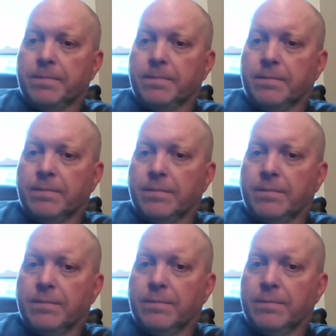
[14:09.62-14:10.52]

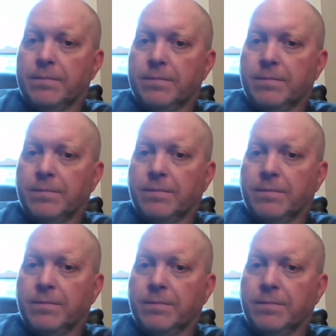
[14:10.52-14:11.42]

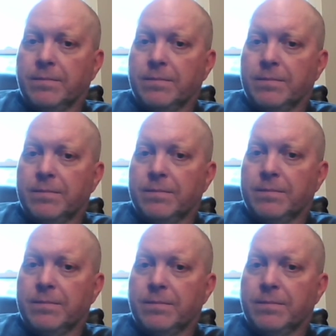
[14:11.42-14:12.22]
[no speech]